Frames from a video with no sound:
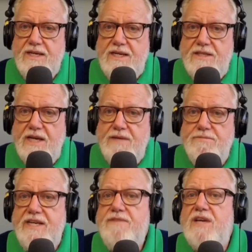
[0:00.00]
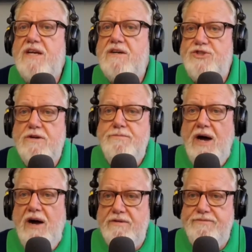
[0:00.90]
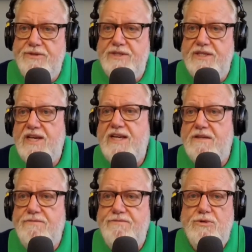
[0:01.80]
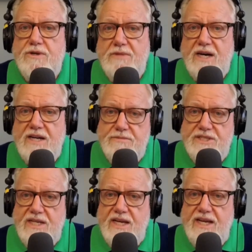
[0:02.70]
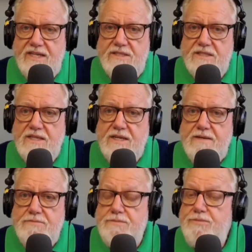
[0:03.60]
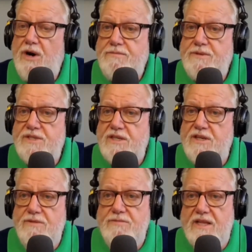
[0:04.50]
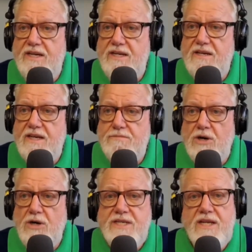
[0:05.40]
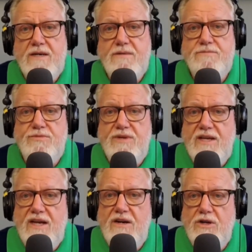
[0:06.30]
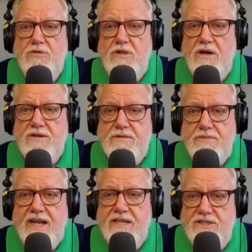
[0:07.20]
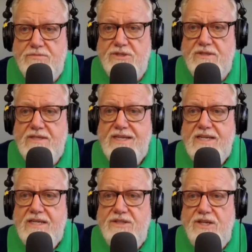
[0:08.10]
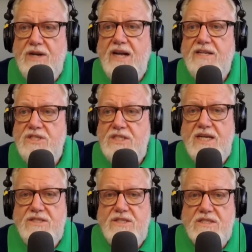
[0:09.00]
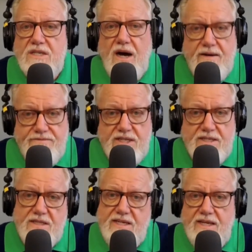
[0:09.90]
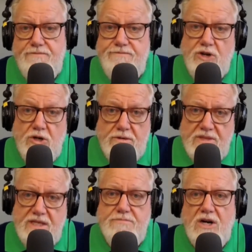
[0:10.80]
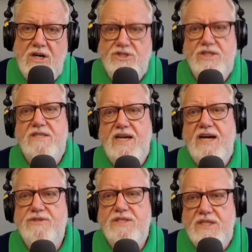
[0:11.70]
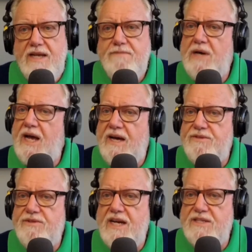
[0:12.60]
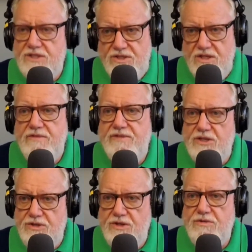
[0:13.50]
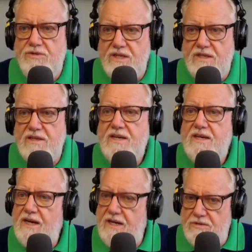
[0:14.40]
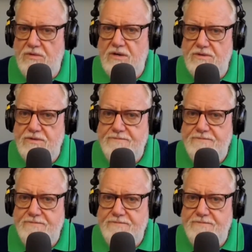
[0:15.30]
They believe they are so powerful that they can afford minor mistakes. But problems accumulate, and a moment comes when they are no longer manageable. The United States is confidently, firmly marching down the same path as the Soviet Union," unquote.